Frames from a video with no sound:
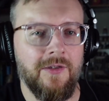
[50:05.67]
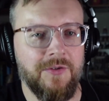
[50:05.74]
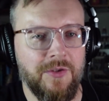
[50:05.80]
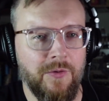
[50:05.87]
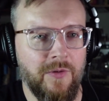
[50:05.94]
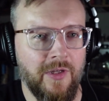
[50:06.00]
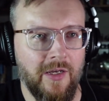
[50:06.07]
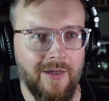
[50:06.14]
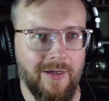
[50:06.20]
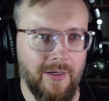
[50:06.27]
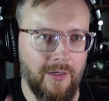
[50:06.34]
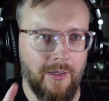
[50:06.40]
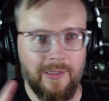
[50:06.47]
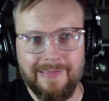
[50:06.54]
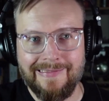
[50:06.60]
do the
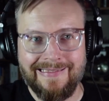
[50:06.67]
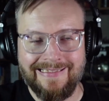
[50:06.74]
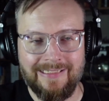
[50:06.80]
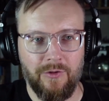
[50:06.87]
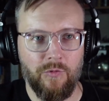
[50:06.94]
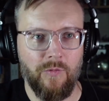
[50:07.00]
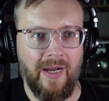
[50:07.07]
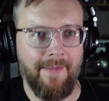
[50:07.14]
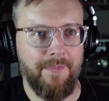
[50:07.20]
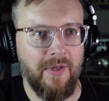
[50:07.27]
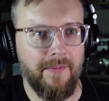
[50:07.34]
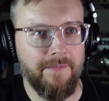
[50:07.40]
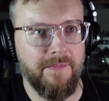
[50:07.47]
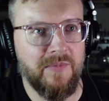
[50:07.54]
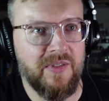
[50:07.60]
wrap up
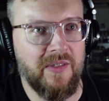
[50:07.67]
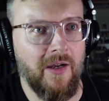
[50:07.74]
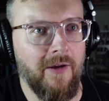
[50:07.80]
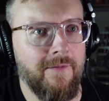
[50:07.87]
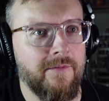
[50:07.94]
stuff.